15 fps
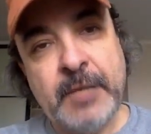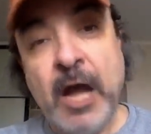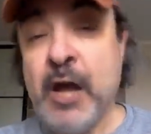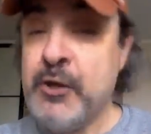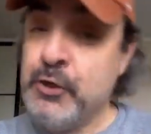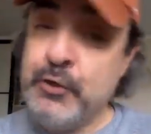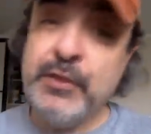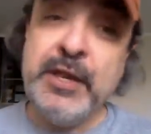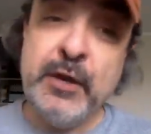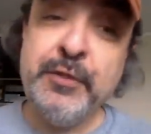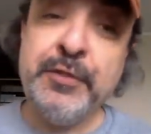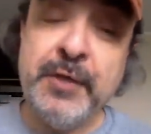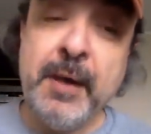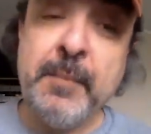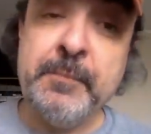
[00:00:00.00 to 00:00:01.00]
under their
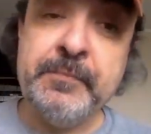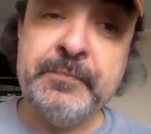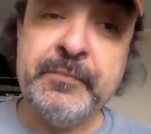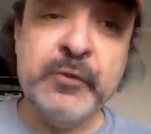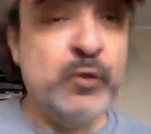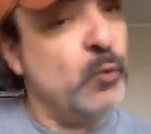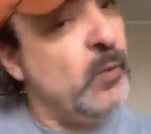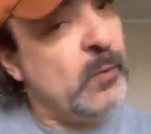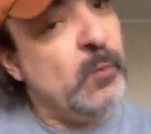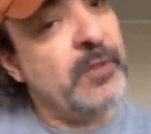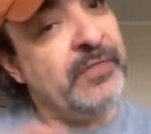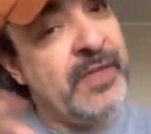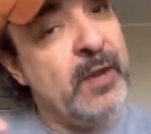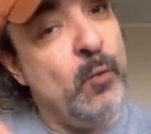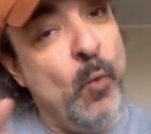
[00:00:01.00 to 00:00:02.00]
thumb, doing
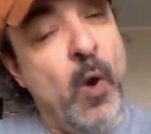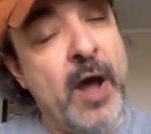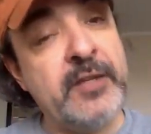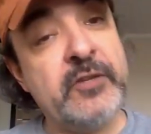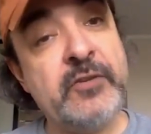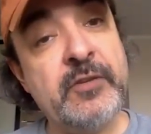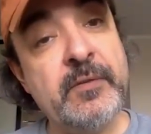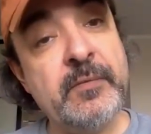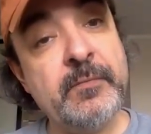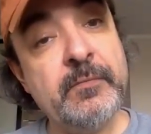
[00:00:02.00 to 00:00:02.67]
what they want.